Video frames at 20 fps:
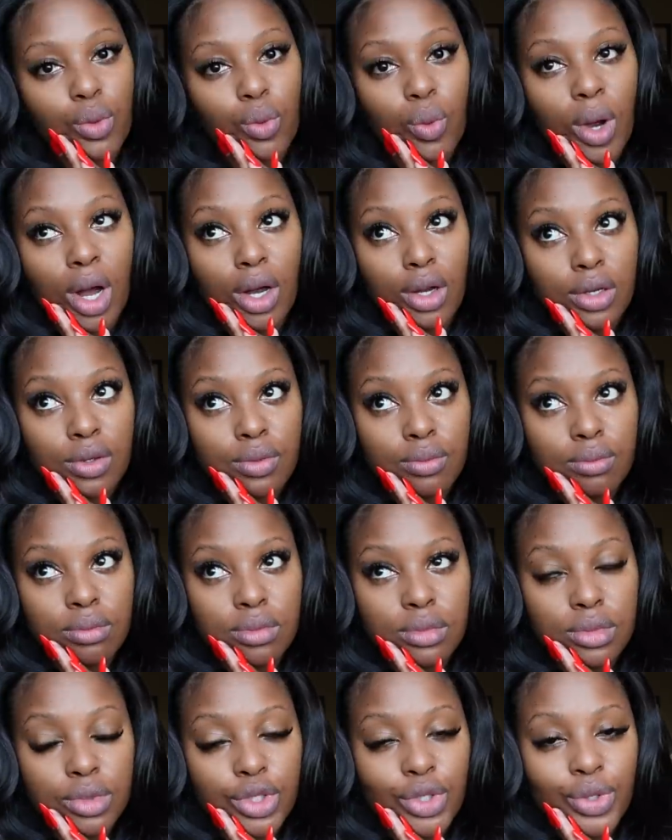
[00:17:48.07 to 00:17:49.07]

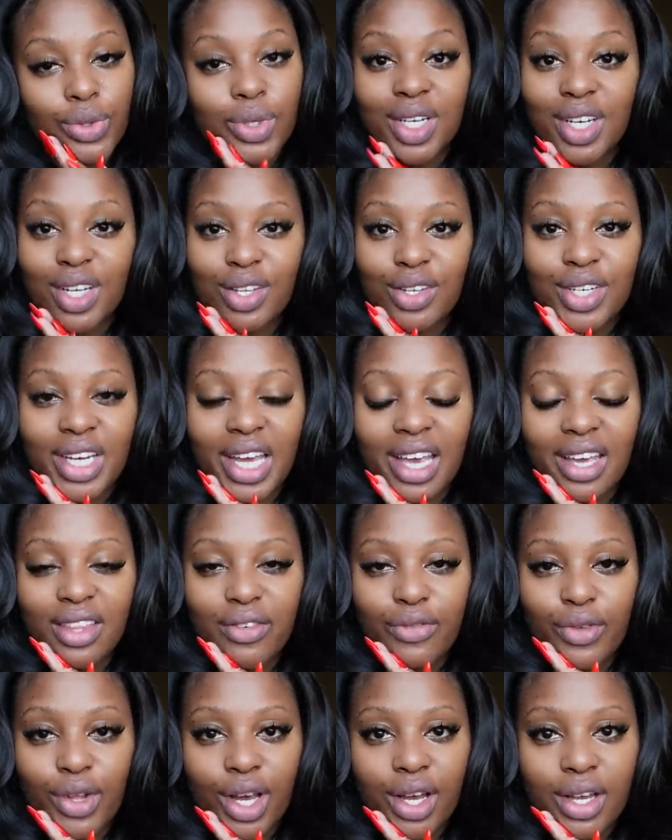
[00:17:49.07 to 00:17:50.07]
welcome to another day in
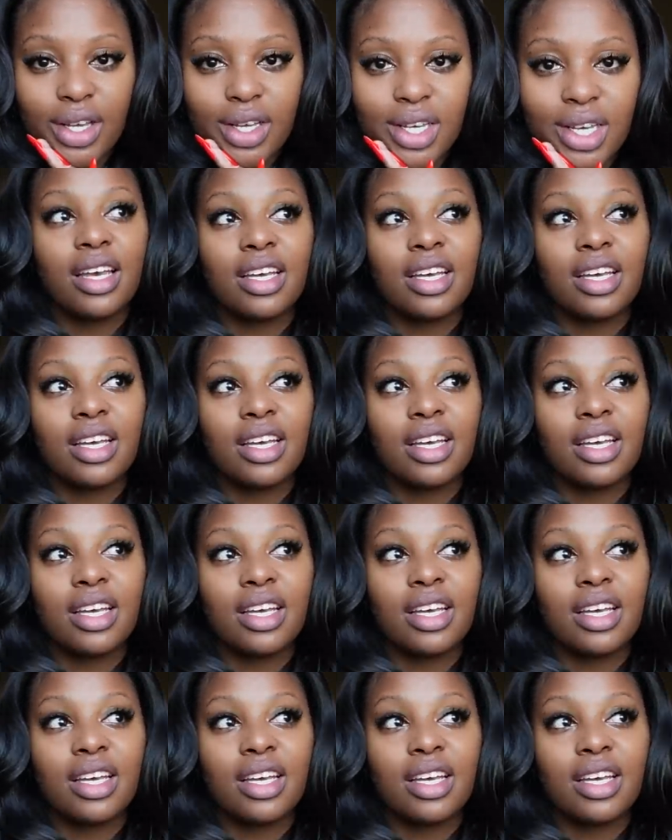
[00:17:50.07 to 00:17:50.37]
the vlog.